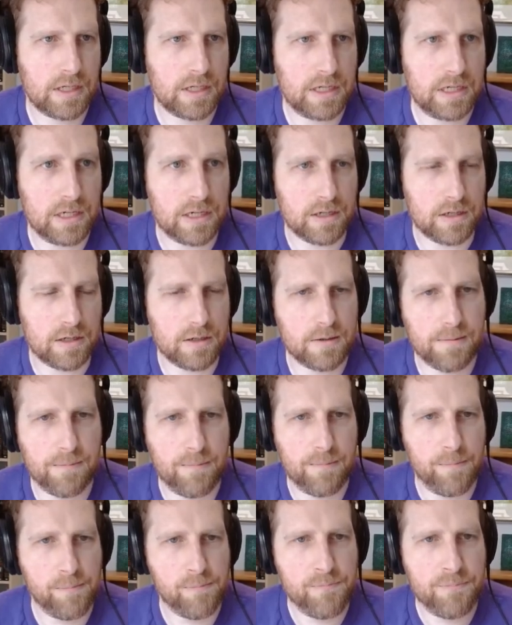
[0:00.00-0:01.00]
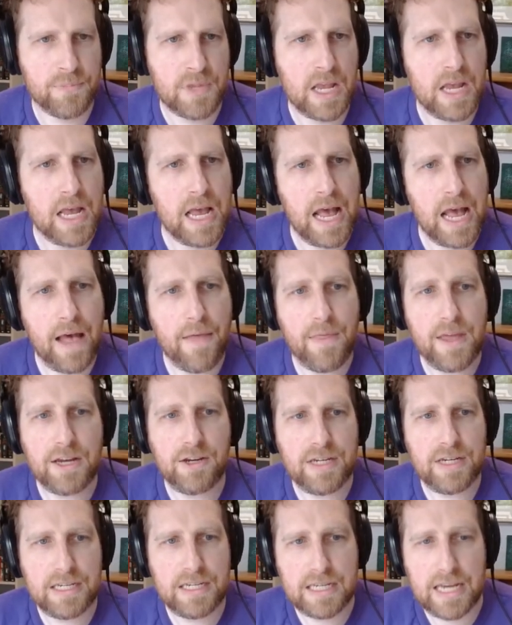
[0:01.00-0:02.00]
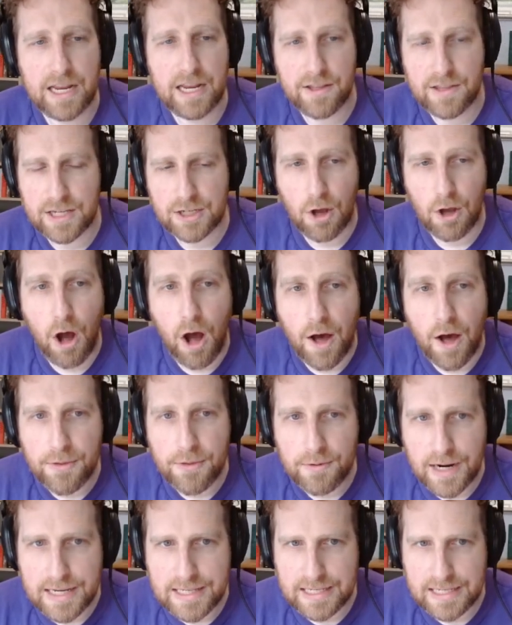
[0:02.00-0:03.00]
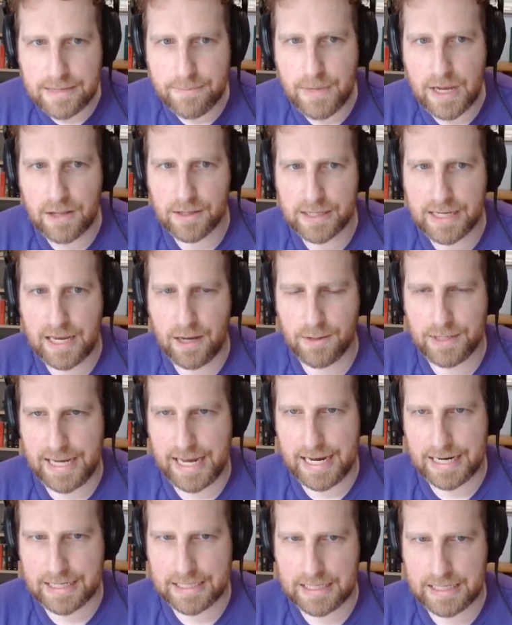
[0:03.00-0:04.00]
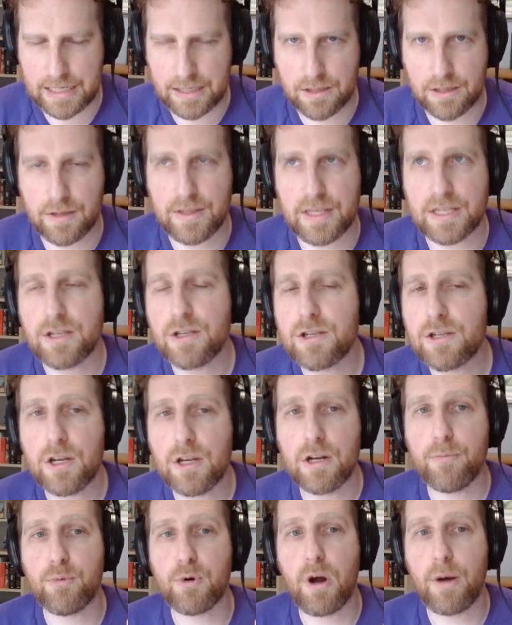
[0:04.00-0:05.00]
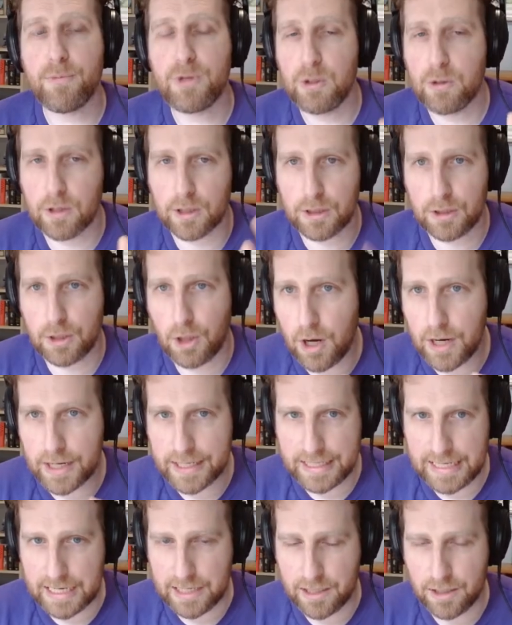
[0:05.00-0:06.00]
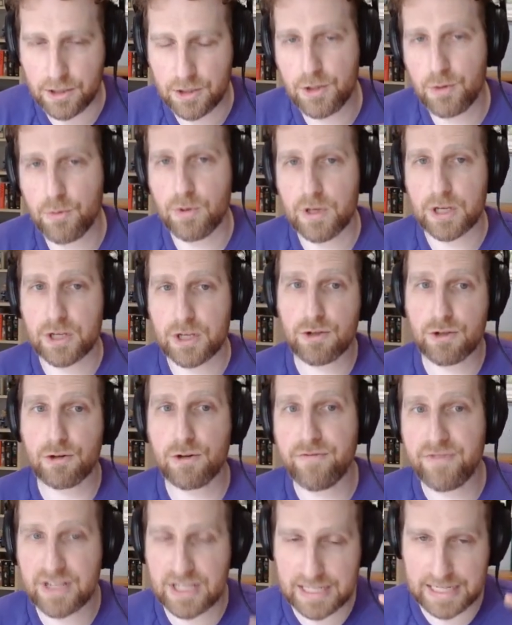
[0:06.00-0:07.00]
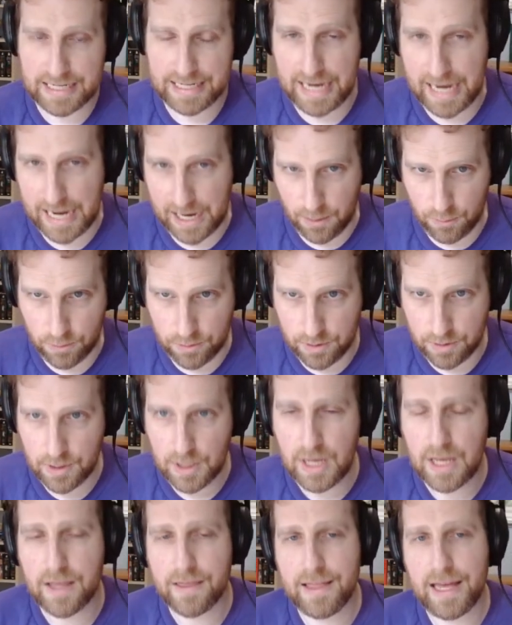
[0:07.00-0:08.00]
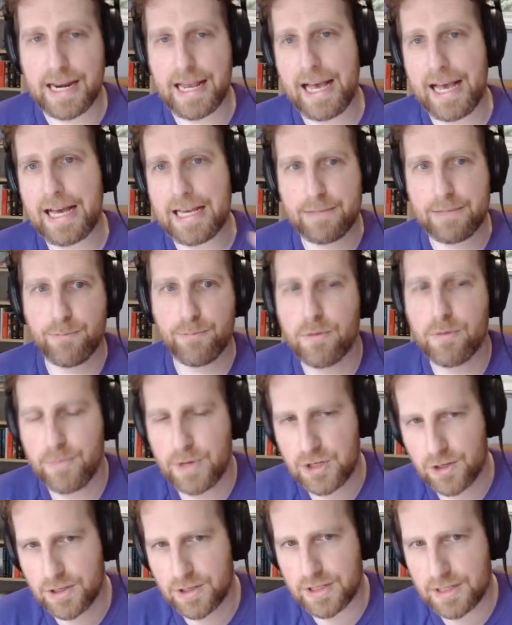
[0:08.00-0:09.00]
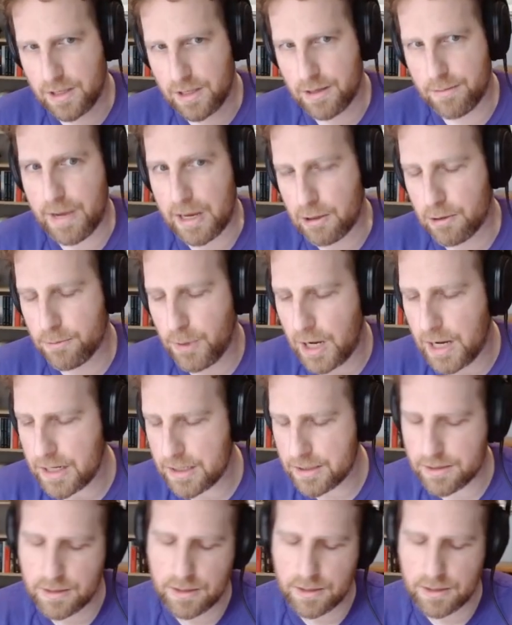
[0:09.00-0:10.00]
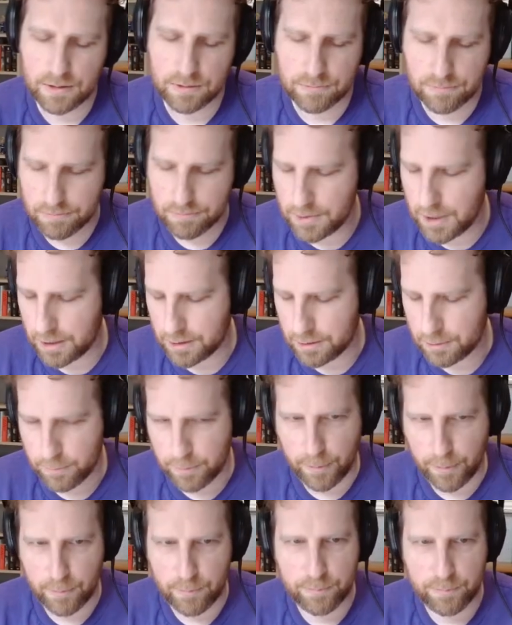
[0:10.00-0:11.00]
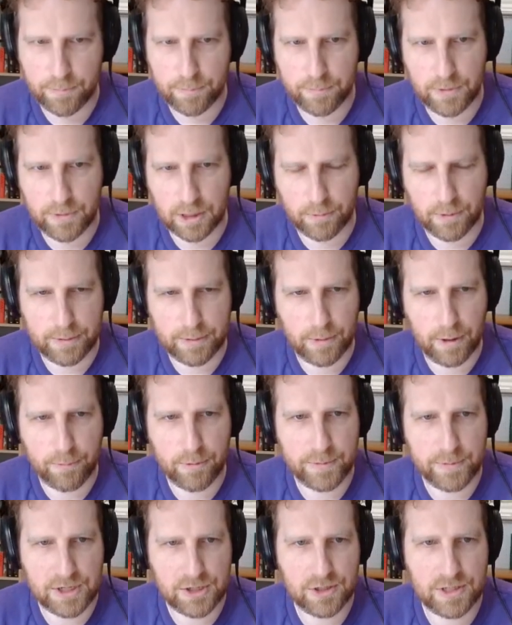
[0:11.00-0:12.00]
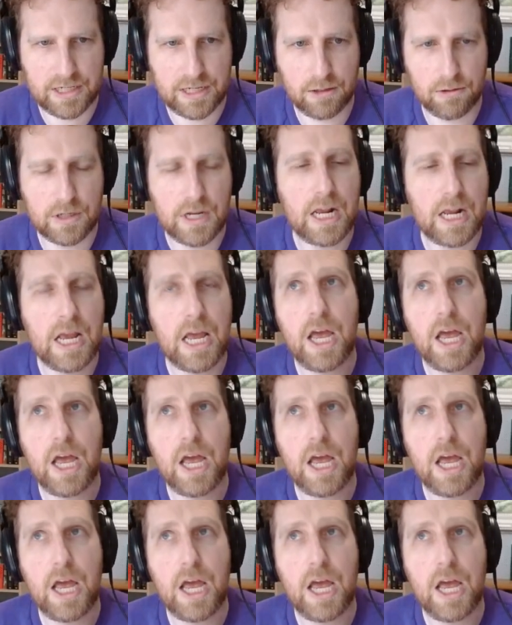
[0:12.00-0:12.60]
here. And then you need to hit this authorize email account access. This is going to prompt you to log in to the service account that has permissions to the mailbox. I'll talk a little bit about permissions still.